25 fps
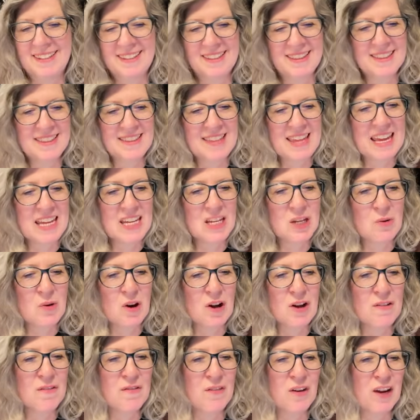Thank you
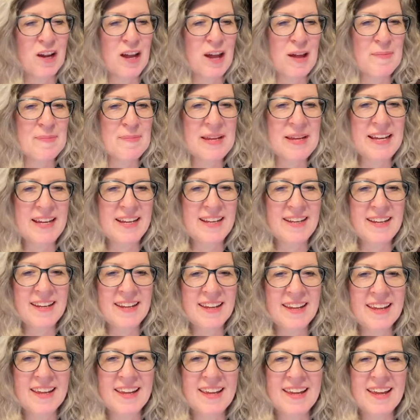all for coming.
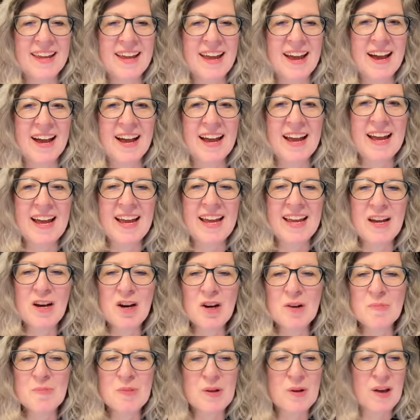I
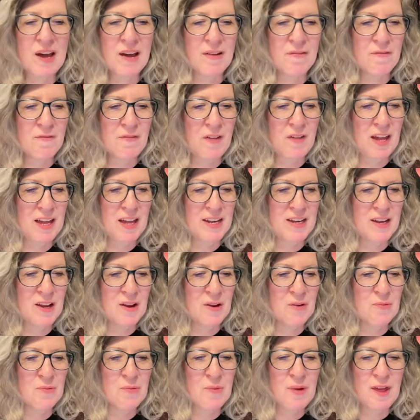hope you have fun
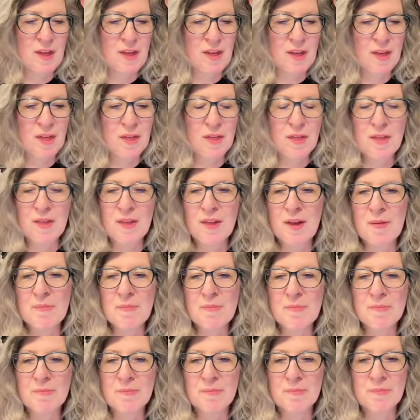with
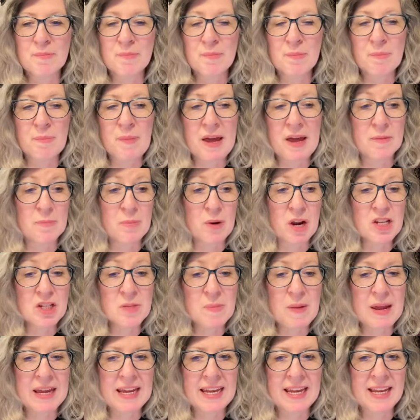brush
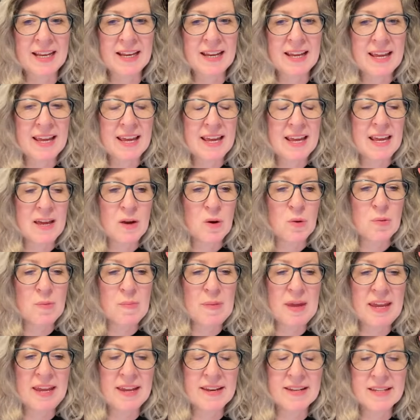making. We
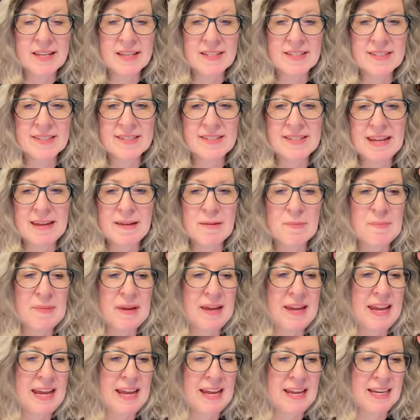made a stamp
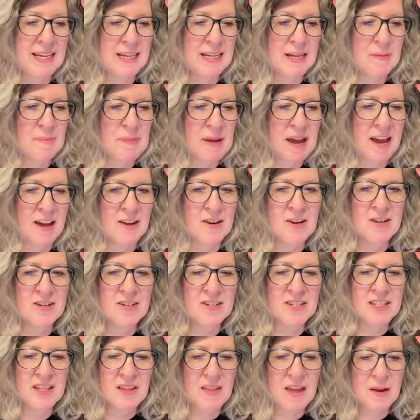and a pattern,
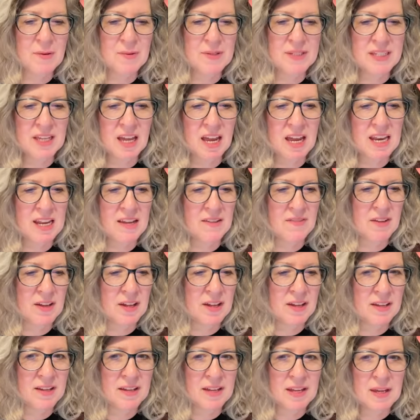so that was kind of
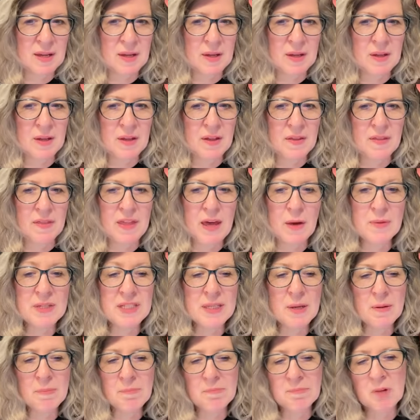that was
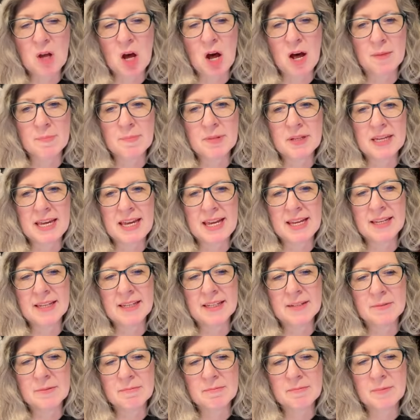a complicated
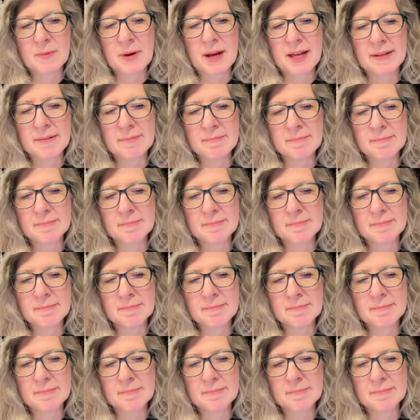one.